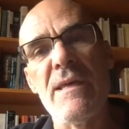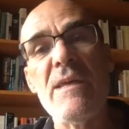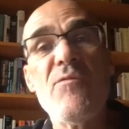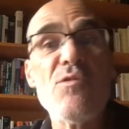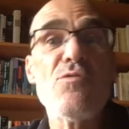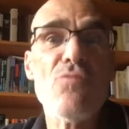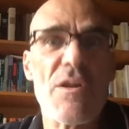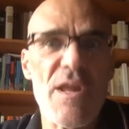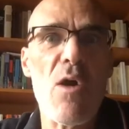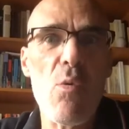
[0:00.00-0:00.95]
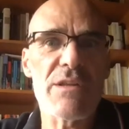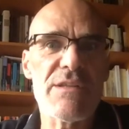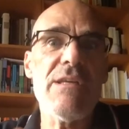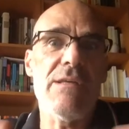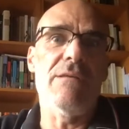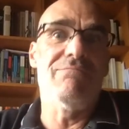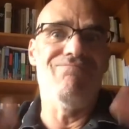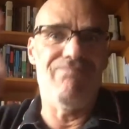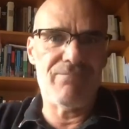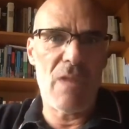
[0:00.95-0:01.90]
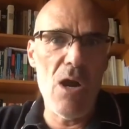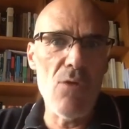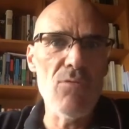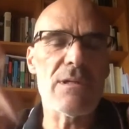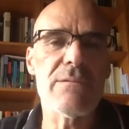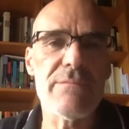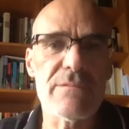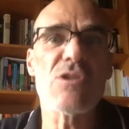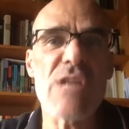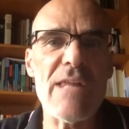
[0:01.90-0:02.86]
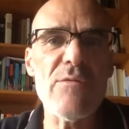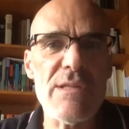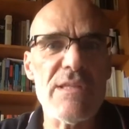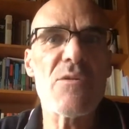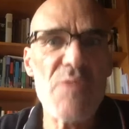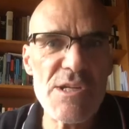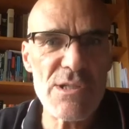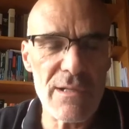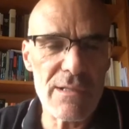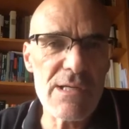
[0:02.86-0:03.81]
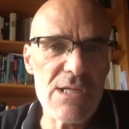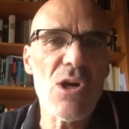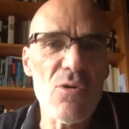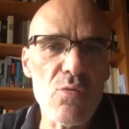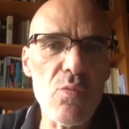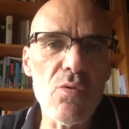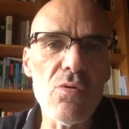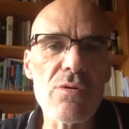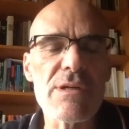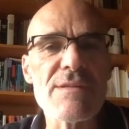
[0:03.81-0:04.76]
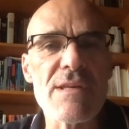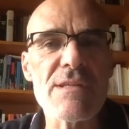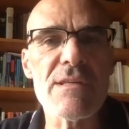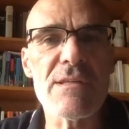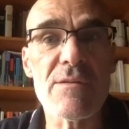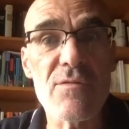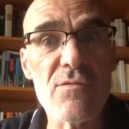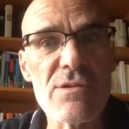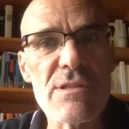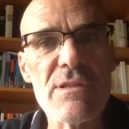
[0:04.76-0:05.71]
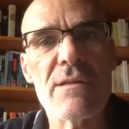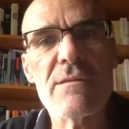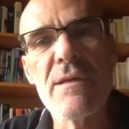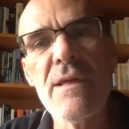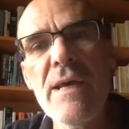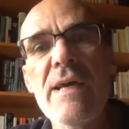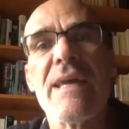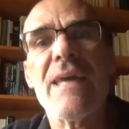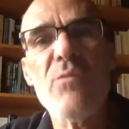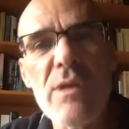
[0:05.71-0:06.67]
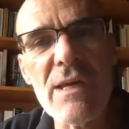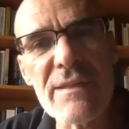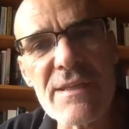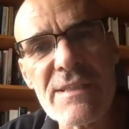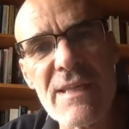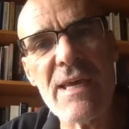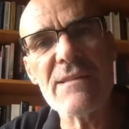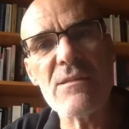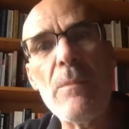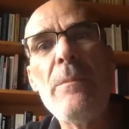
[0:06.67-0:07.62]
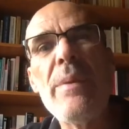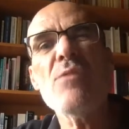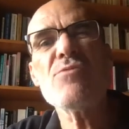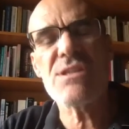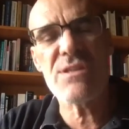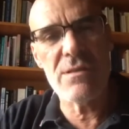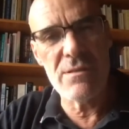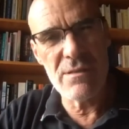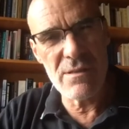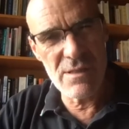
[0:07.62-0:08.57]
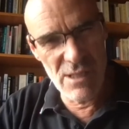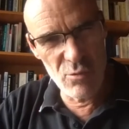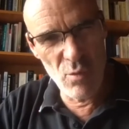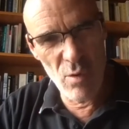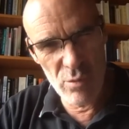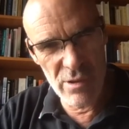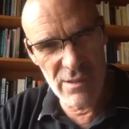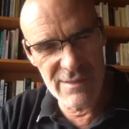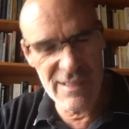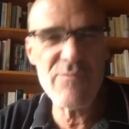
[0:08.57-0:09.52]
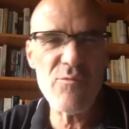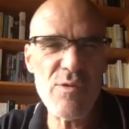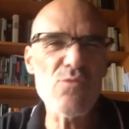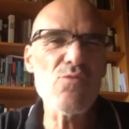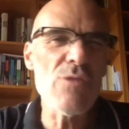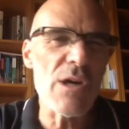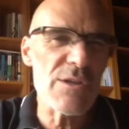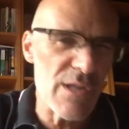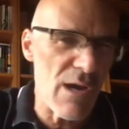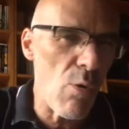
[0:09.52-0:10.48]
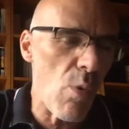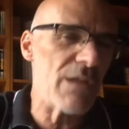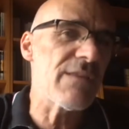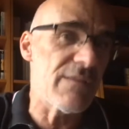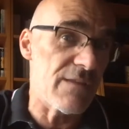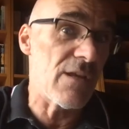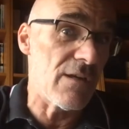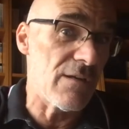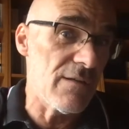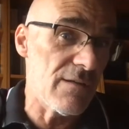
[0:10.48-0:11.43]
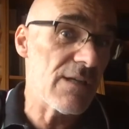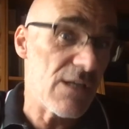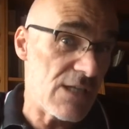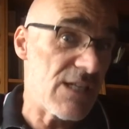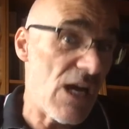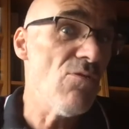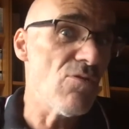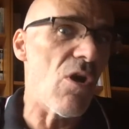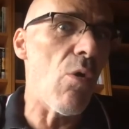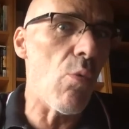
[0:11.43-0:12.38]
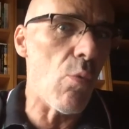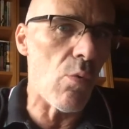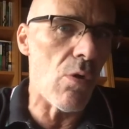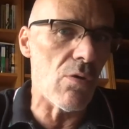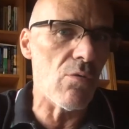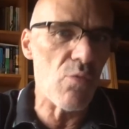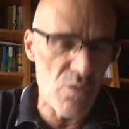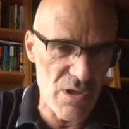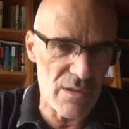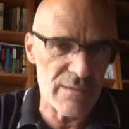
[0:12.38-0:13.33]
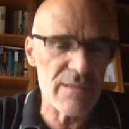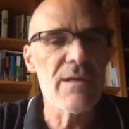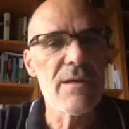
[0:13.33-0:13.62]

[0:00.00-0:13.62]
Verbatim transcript: If we do not know what the old, the genuine, the original Cold War consisted in, of course not. Can we understand the post Cold War world if we do not know what the Cold World